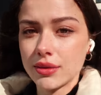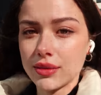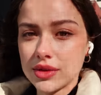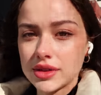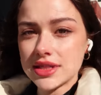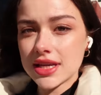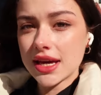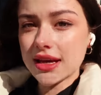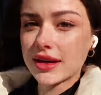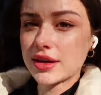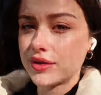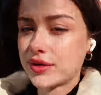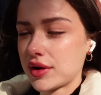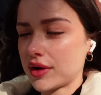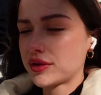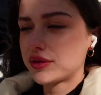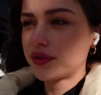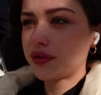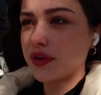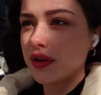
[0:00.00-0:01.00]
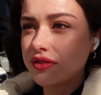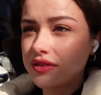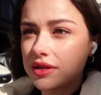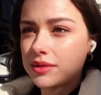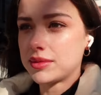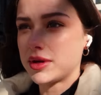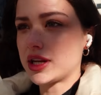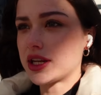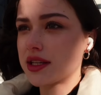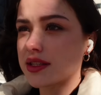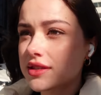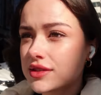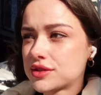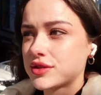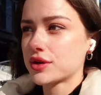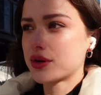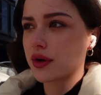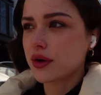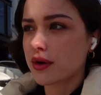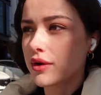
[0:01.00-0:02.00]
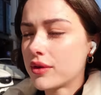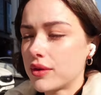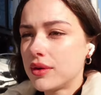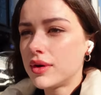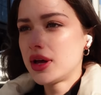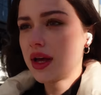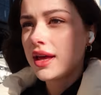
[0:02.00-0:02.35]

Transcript: It will take around 50 minutes to go.